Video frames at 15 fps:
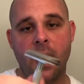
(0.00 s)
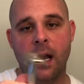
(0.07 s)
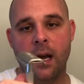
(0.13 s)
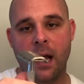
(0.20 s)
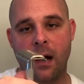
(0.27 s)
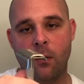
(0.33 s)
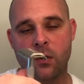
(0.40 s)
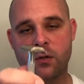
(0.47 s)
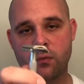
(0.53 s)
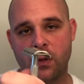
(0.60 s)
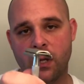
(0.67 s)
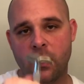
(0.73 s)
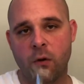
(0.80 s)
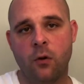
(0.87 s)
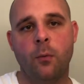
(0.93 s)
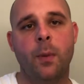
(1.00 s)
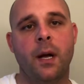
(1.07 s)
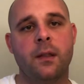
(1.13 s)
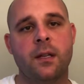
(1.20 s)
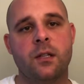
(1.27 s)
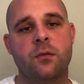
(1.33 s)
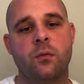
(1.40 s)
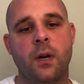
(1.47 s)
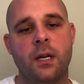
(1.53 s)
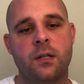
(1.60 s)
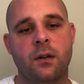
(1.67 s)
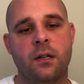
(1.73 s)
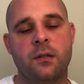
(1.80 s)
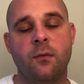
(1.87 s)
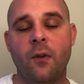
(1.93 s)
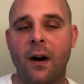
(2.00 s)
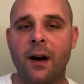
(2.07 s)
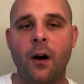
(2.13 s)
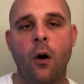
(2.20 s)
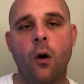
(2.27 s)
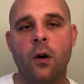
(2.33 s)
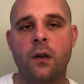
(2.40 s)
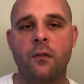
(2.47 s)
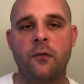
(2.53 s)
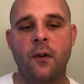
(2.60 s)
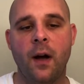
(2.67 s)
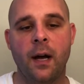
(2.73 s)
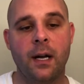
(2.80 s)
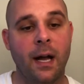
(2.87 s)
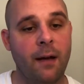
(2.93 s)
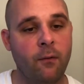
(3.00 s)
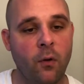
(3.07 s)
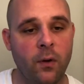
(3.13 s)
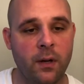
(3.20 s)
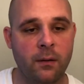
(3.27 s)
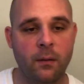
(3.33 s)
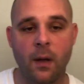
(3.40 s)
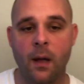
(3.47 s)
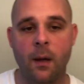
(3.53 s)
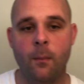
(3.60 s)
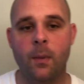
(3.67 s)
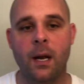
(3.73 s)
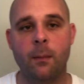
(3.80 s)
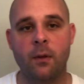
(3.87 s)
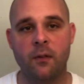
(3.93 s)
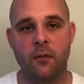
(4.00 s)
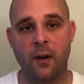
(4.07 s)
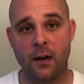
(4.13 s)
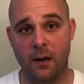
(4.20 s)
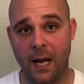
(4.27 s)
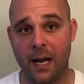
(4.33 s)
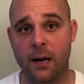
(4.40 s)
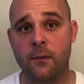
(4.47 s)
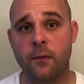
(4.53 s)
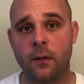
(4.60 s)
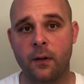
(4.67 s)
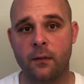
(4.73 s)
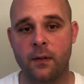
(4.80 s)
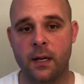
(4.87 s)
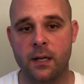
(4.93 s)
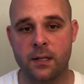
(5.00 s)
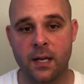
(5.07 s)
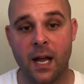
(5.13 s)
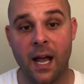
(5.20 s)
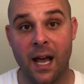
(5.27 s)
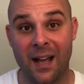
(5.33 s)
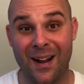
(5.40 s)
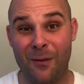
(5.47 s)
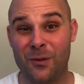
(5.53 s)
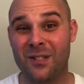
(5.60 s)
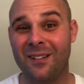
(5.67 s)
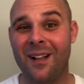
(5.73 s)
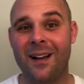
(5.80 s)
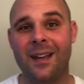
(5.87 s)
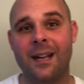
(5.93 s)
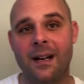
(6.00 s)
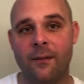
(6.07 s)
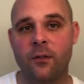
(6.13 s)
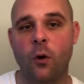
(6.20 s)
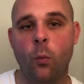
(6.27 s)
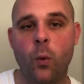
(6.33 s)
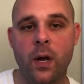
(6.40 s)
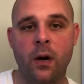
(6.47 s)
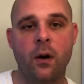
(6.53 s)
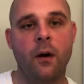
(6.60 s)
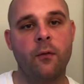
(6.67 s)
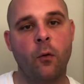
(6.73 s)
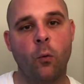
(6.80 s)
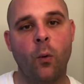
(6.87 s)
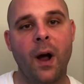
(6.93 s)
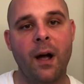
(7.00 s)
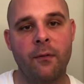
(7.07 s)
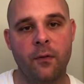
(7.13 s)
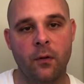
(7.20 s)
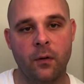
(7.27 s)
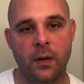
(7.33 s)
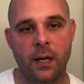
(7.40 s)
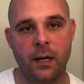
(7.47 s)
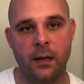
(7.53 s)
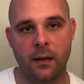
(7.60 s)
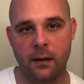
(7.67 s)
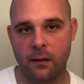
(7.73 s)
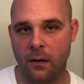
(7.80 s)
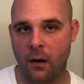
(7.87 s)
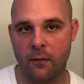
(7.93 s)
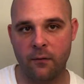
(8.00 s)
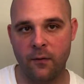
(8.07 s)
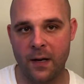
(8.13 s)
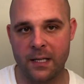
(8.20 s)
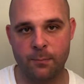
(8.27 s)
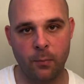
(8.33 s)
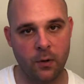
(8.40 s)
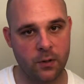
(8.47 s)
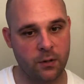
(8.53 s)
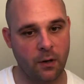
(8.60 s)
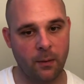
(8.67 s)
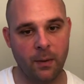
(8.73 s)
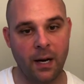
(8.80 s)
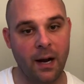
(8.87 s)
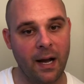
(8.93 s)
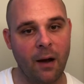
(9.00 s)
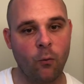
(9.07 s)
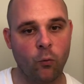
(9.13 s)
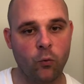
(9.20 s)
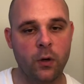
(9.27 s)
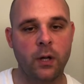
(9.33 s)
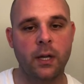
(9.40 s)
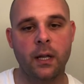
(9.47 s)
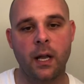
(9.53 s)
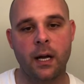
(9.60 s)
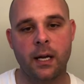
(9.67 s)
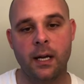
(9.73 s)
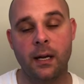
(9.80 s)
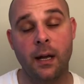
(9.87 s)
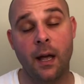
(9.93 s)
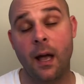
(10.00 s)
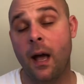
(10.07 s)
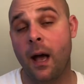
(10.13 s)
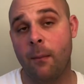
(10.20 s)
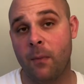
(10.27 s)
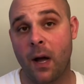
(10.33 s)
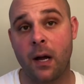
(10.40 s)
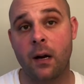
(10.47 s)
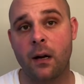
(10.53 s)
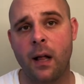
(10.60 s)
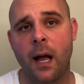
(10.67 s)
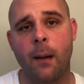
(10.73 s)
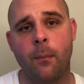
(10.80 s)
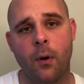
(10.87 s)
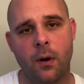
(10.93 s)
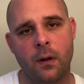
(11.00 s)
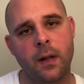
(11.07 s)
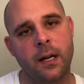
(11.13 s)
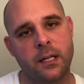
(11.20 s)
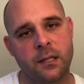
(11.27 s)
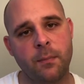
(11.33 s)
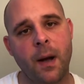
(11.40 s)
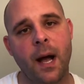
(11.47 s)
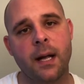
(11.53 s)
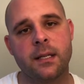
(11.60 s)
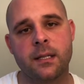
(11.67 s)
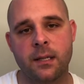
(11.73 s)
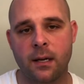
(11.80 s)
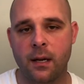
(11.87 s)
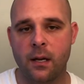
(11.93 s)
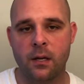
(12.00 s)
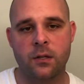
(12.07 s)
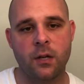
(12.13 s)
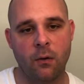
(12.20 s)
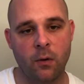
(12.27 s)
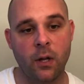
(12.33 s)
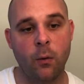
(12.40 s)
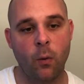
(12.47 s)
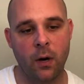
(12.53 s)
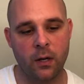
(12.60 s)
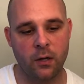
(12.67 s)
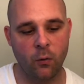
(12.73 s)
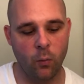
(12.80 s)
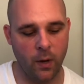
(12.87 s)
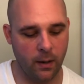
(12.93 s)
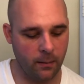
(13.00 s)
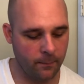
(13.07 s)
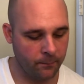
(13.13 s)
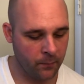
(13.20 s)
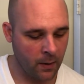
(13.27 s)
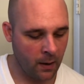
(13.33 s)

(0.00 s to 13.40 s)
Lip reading: Now what's really cool about this razor, it's very hard to find. I've only been able to find a handful of these, and I was lucky enough to win it off a raffle on Facebook. So I mean, I got really lucky. I'm not gonna lie, I bought a lot of spots, so I really wanted to win.